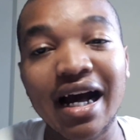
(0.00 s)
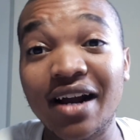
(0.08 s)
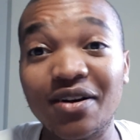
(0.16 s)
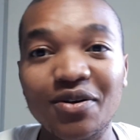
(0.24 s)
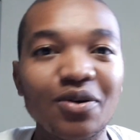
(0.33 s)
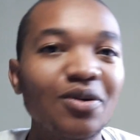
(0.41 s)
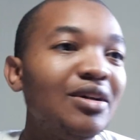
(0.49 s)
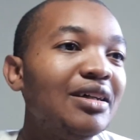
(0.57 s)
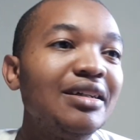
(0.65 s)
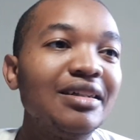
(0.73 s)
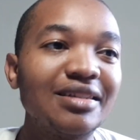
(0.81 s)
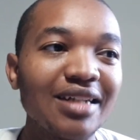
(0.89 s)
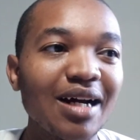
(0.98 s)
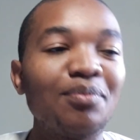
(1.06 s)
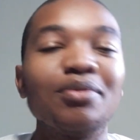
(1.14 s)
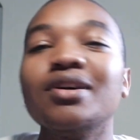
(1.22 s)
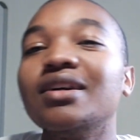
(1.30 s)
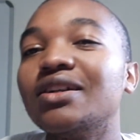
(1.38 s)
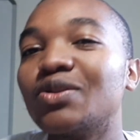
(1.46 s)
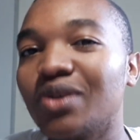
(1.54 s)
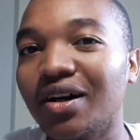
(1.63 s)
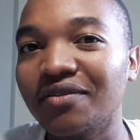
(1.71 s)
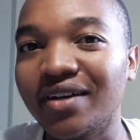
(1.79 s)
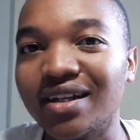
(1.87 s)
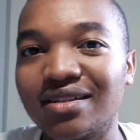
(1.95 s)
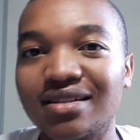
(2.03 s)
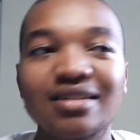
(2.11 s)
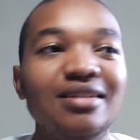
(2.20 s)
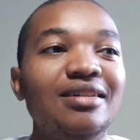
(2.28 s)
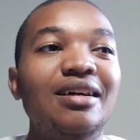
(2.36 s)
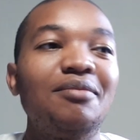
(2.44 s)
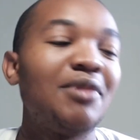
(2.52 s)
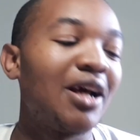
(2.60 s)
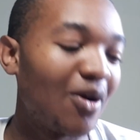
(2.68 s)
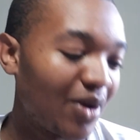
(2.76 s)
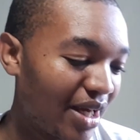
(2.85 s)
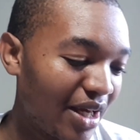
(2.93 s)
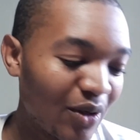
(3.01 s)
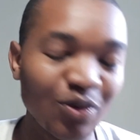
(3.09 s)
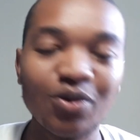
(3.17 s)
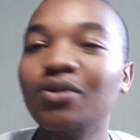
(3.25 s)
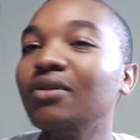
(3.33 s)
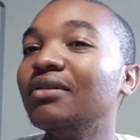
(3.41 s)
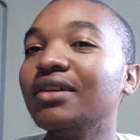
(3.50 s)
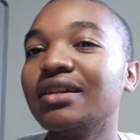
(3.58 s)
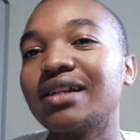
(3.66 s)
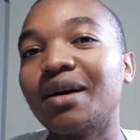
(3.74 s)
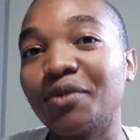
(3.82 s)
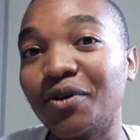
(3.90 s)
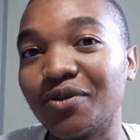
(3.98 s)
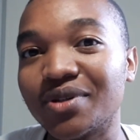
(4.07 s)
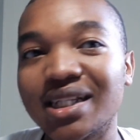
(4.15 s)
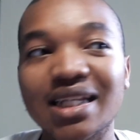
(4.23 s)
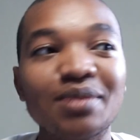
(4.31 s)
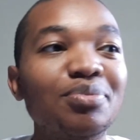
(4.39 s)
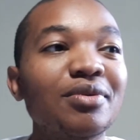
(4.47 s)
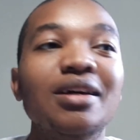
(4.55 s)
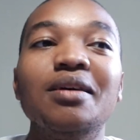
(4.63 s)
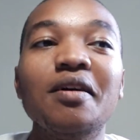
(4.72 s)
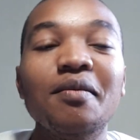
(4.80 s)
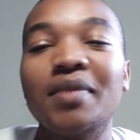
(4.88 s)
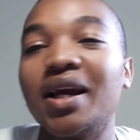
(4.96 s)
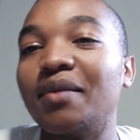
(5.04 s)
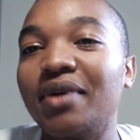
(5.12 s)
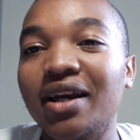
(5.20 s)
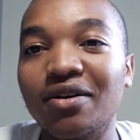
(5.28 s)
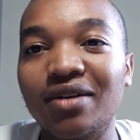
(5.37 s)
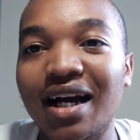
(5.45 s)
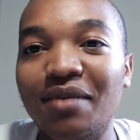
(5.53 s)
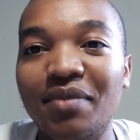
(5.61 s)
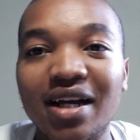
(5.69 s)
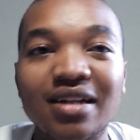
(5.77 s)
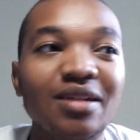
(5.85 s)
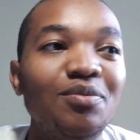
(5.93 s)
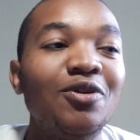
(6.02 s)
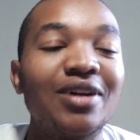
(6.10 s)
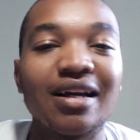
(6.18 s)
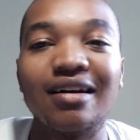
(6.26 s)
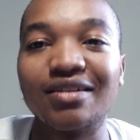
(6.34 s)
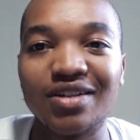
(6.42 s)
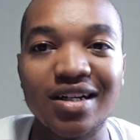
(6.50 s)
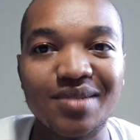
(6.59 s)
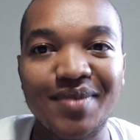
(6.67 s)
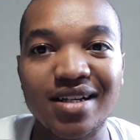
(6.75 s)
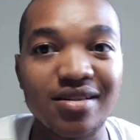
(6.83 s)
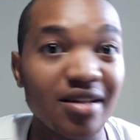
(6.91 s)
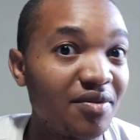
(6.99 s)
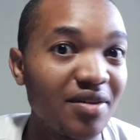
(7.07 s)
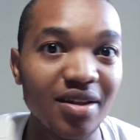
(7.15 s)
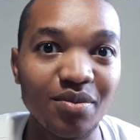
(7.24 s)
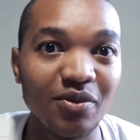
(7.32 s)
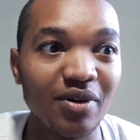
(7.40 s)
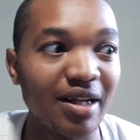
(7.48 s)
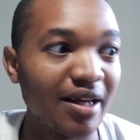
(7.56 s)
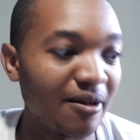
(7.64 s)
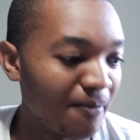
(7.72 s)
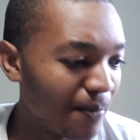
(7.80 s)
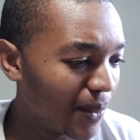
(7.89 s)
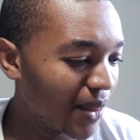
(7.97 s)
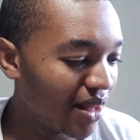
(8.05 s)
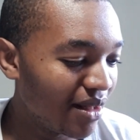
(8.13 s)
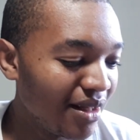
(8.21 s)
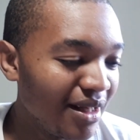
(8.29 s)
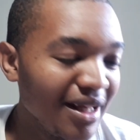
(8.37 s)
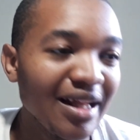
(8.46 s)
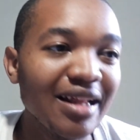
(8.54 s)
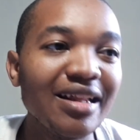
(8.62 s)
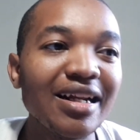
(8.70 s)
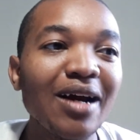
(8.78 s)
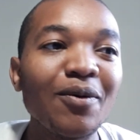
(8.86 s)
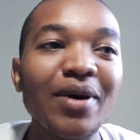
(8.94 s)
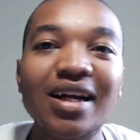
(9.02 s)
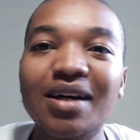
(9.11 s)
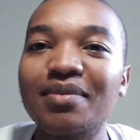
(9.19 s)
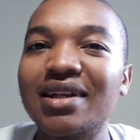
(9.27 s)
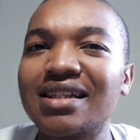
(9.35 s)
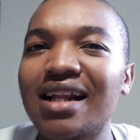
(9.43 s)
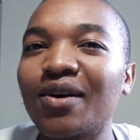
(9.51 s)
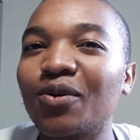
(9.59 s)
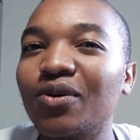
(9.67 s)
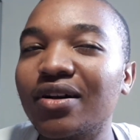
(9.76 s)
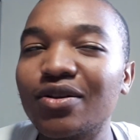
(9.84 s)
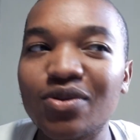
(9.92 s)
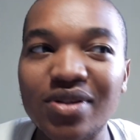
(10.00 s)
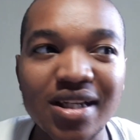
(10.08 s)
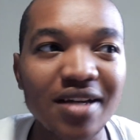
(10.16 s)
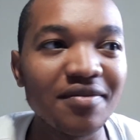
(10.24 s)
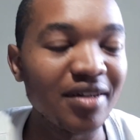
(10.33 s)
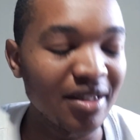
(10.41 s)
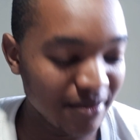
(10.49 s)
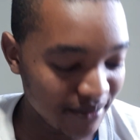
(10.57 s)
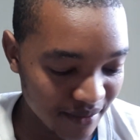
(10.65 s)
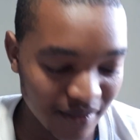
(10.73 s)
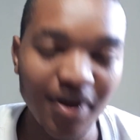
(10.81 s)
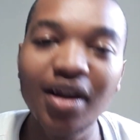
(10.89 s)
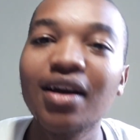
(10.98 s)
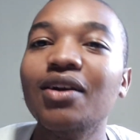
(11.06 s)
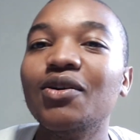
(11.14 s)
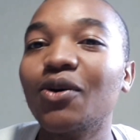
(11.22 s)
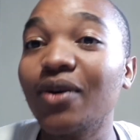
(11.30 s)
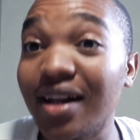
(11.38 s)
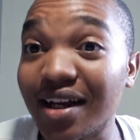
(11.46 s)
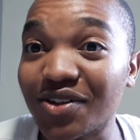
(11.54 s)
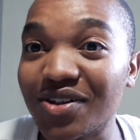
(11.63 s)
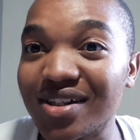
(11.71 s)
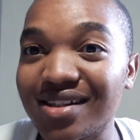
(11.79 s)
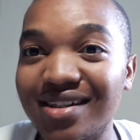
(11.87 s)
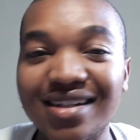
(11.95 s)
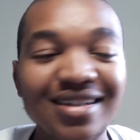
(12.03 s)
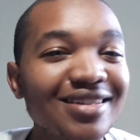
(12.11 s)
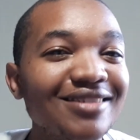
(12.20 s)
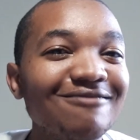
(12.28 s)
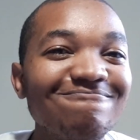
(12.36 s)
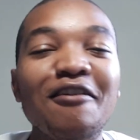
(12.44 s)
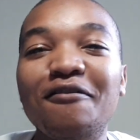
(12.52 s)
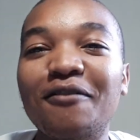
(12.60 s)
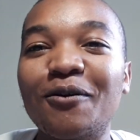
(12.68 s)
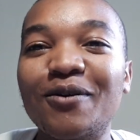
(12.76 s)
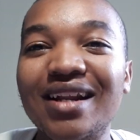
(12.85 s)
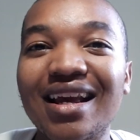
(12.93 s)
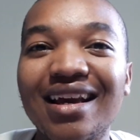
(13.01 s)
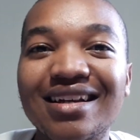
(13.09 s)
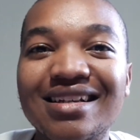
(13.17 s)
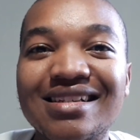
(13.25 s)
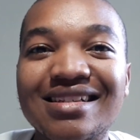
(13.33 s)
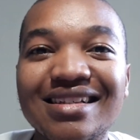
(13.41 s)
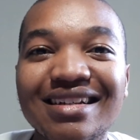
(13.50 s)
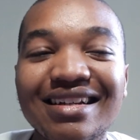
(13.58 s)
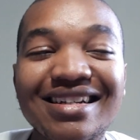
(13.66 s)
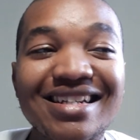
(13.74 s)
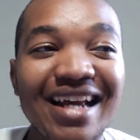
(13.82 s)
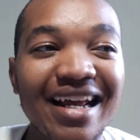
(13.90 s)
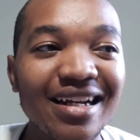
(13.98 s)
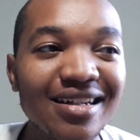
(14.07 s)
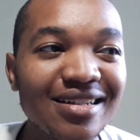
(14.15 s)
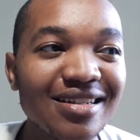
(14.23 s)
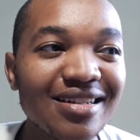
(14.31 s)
I don't know. Sharp. 12 hits. I'm like, okay, cool. So I'm gonna go to sleep. Maybe it'll come back in the morning. I'll charge my stuff in the morning. Then I wake up. It's like 6:45. No electricity. Phone is dead.